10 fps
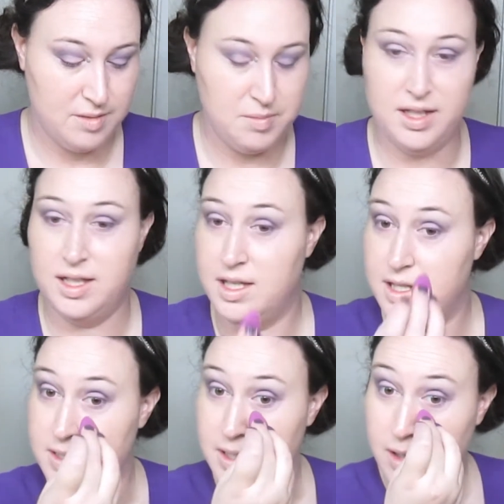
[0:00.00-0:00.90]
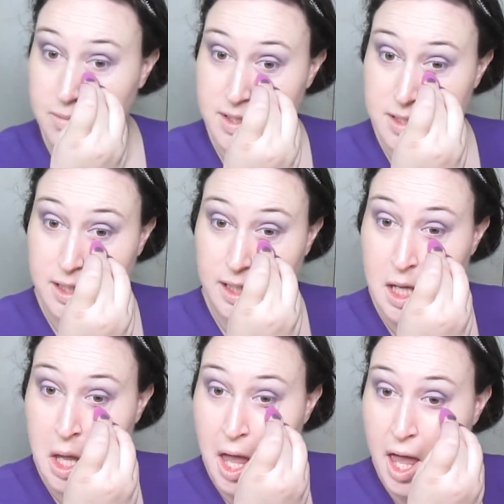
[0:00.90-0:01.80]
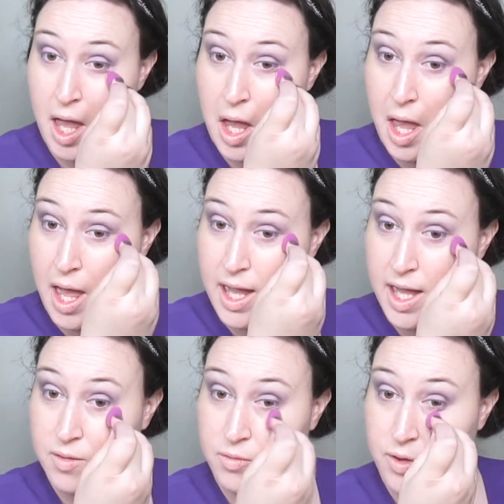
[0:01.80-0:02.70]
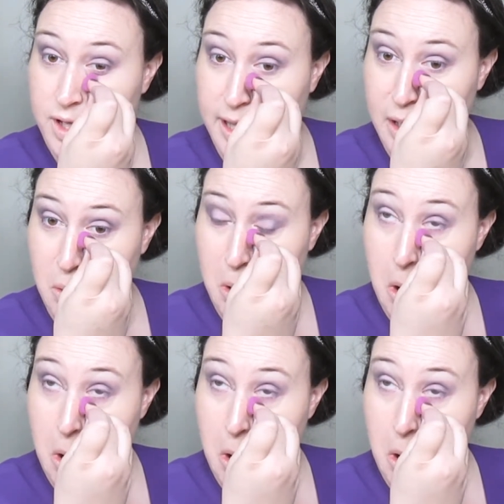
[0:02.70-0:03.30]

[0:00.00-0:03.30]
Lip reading: Because obviously I have fallout